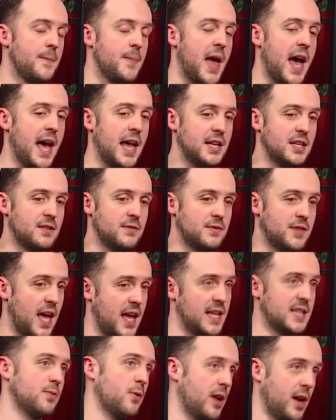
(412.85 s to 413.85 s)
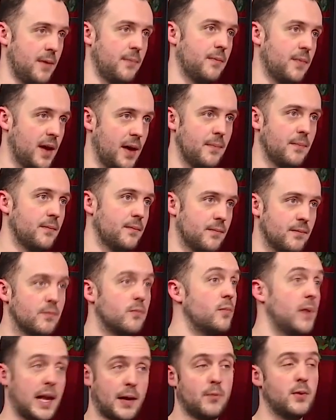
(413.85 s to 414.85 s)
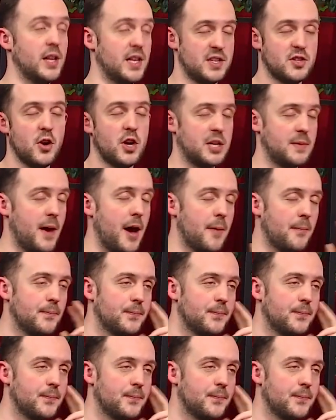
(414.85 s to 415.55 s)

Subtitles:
And that is what I'm really stoked about.